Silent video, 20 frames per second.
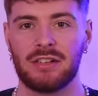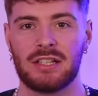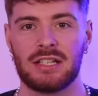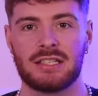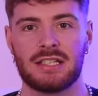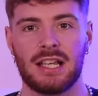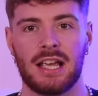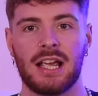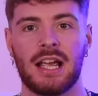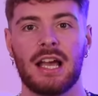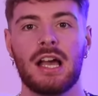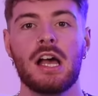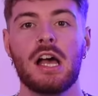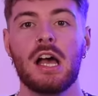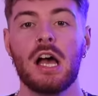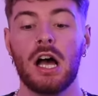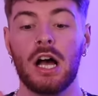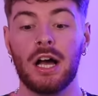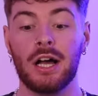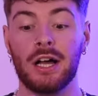really see.
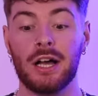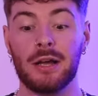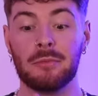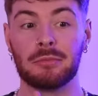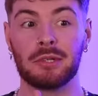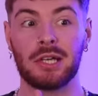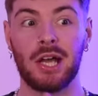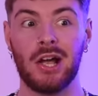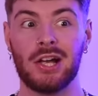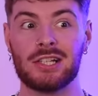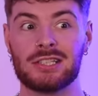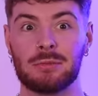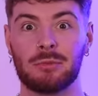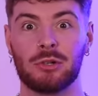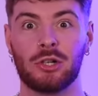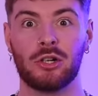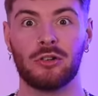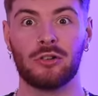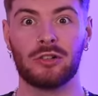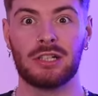Guys, I'm
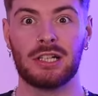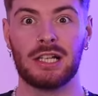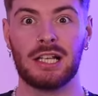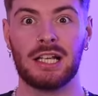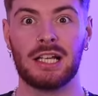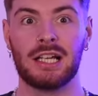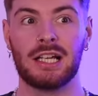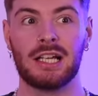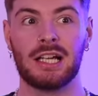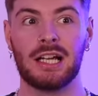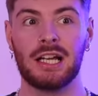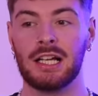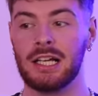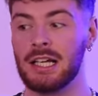currently